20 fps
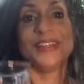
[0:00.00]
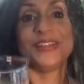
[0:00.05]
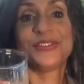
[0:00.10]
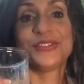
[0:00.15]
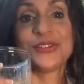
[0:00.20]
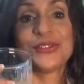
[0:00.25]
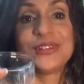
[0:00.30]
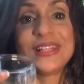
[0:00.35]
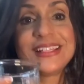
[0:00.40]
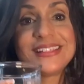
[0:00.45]

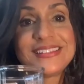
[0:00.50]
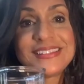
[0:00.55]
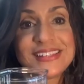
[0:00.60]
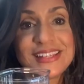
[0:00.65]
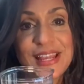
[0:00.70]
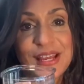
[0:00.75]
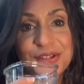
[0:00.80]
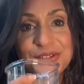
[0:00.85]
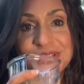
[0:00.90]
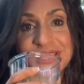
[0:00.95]
So let's
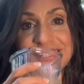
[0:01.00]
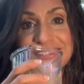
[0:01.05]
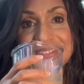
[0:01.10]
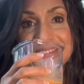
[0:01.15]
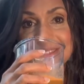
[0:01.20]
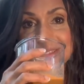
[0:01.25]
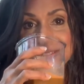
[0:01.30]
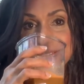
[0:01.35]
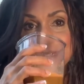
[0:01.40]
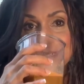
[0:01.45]
see how
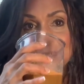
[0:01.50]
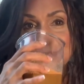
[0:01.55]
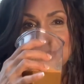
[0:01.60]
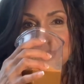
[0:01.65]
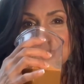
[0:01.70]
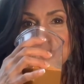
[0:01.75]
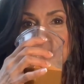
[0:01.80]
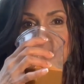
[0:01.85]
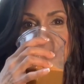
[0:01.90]
tasty this is.